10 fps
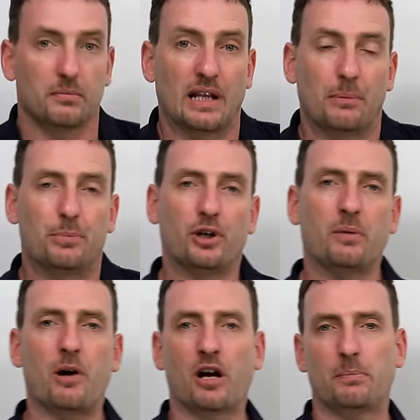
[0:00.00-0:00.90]
Now,
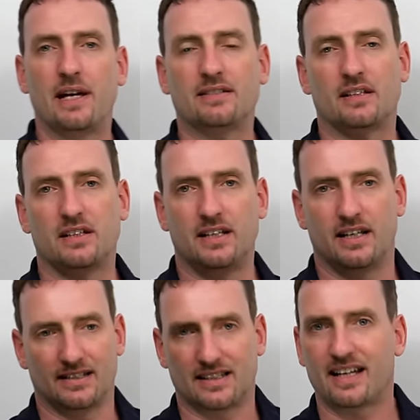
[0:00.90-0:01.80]
bookmark
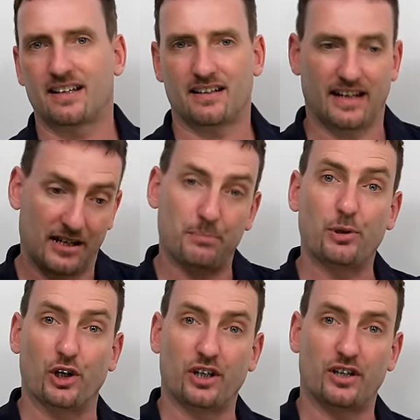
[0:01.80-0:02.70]
basically is like in a
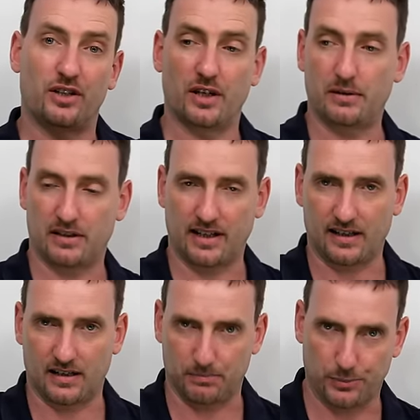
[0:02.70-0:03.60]
book. You
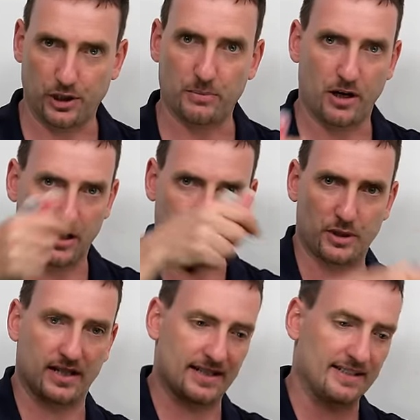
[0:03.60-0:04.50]
take a bookmark, you
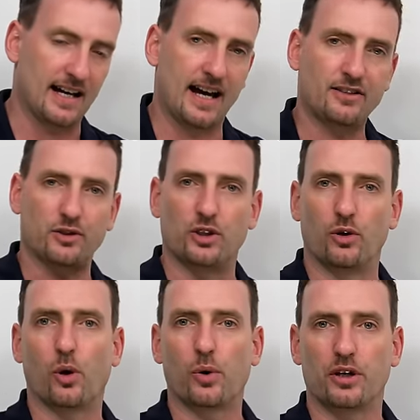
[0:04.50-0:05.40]
put it inside so you
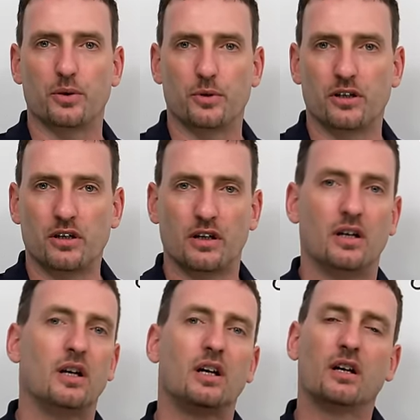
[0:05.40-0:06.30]
know where you were,
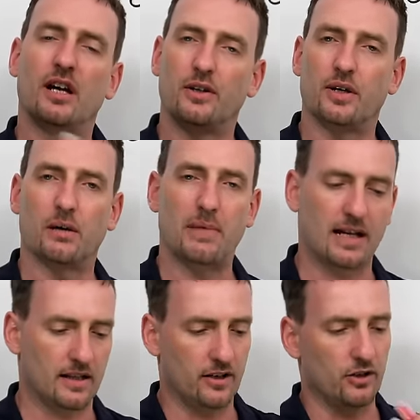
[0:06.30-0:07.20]
and you come
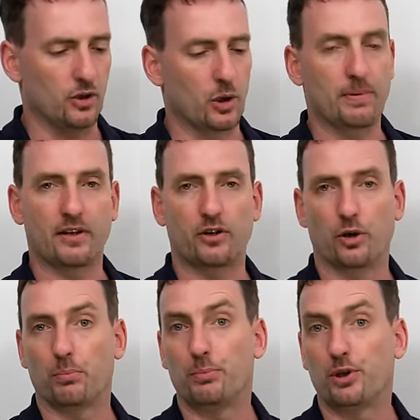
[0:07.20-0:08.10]
back later, you open
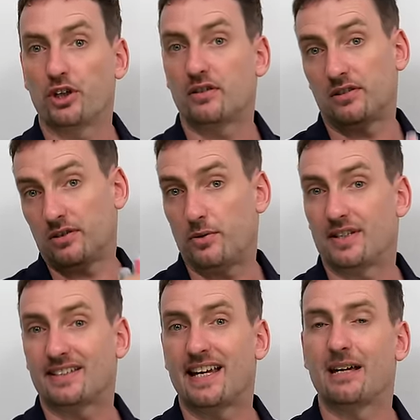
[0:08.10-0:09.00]
your book to the
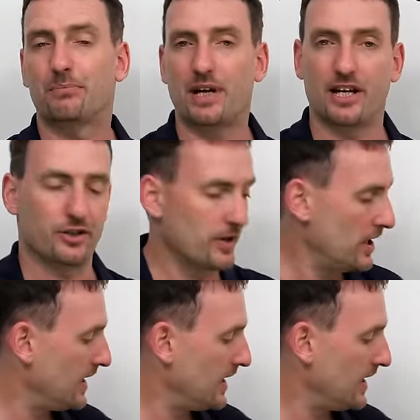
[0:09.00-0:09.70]
same page.